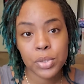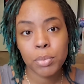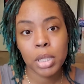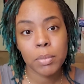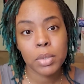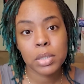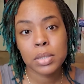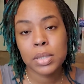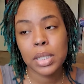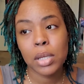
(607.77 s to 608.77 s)
You'll be able to
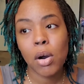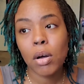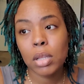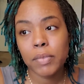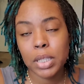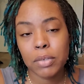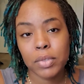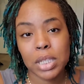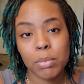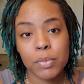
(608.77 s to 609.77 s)
see all of the
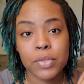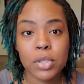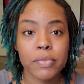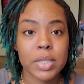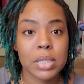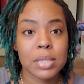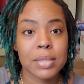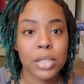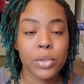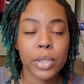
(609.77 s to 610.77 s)
different type of surfaces
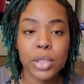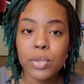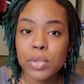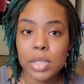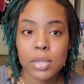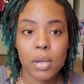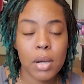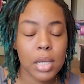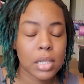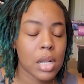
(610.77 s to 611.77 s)
that you can use this
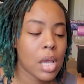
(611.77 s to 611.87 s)
on.